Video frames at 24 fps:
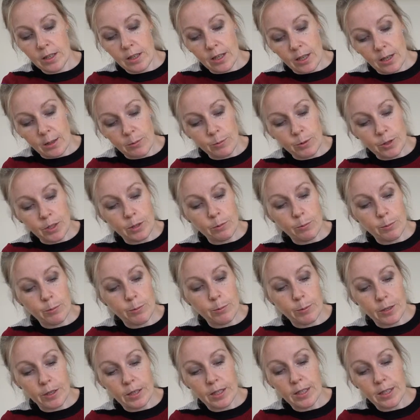I'm going to be
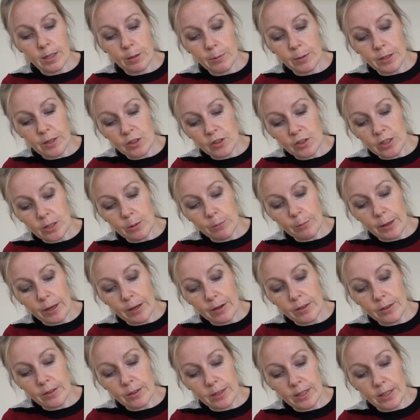putting a little bit of chili
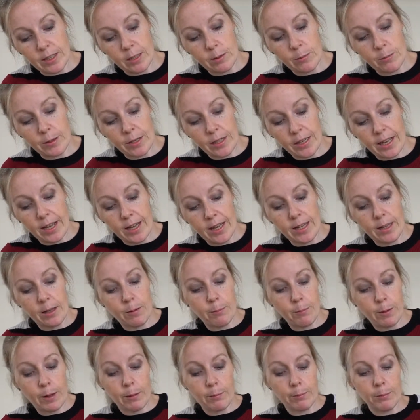powder, a little bit of cayenne
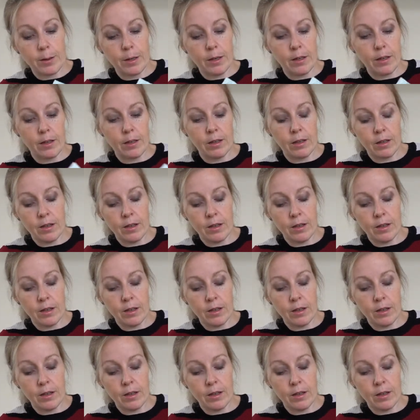pepper,